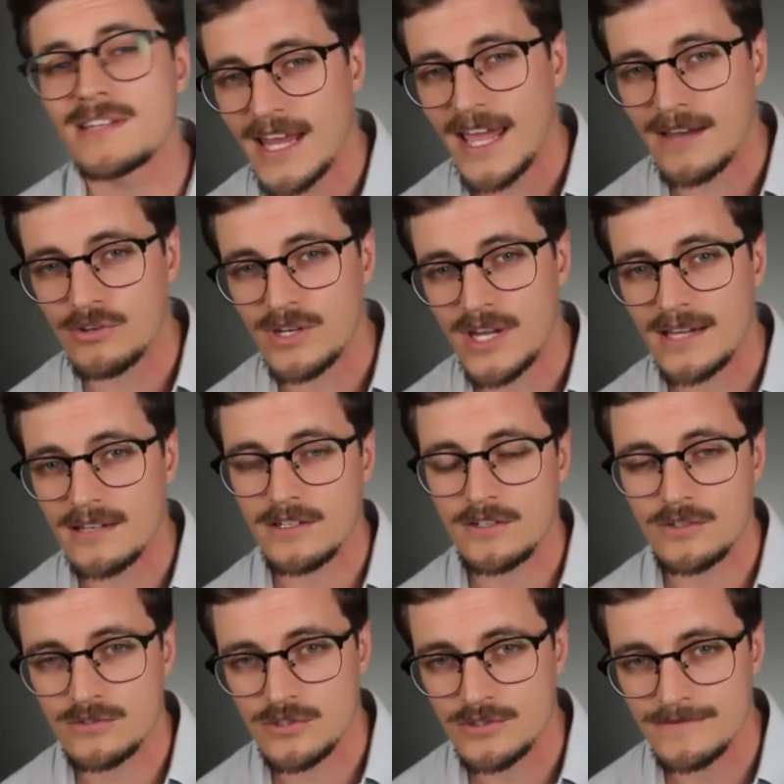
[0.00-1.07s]
agriculture.
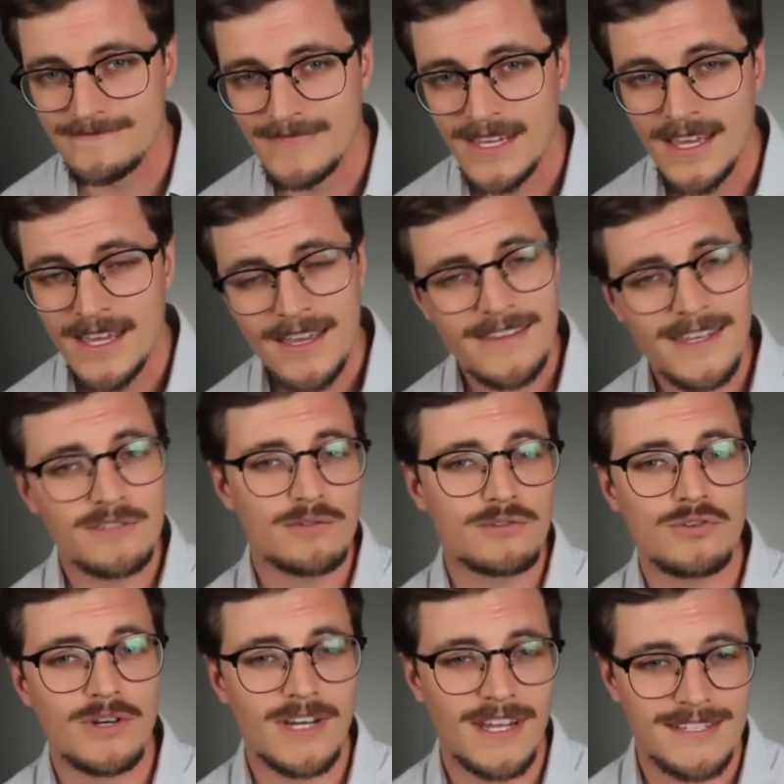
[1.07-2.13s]
Thanks for joining
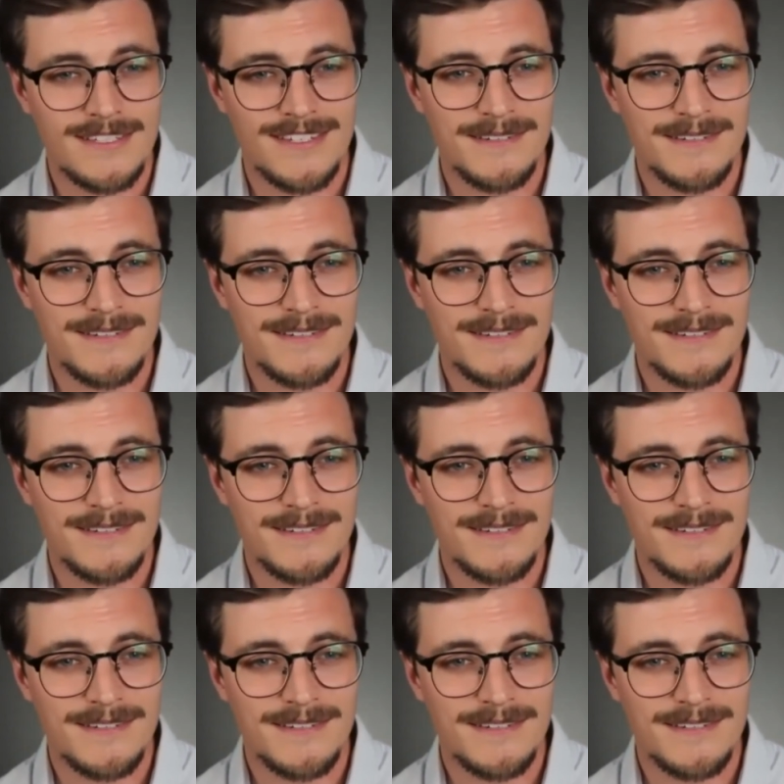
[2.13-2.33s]
us, Sid.